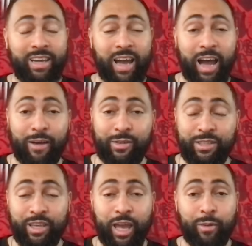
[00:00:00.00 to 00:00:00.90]

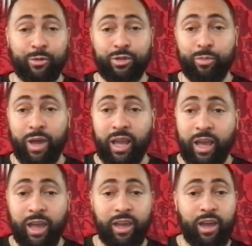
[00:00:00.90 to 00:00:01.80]
obviously able to make
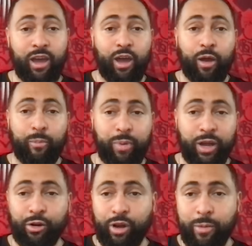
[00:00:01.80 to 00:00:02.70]
a
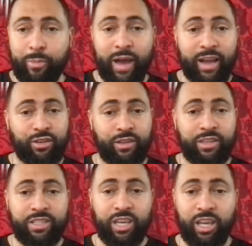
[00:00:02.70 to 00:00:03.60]
bigger impact on
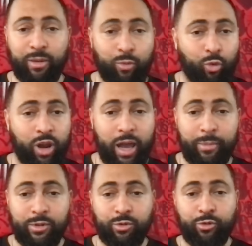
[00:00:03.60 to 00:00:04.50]
the team. What
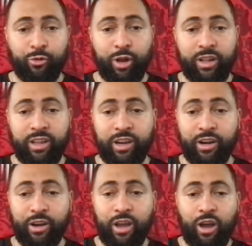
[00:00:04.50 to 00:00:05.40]
happens with Fred
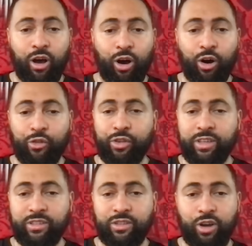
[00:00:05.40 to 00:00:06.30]
there? All
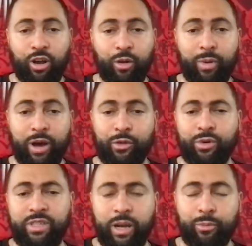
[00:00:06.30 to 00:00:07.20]
things to talk about. And the
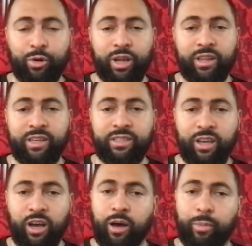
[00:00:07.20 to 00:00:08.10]
reason I'm bringing this
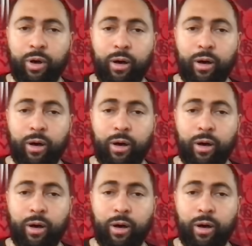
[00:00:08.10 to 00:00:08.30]
up,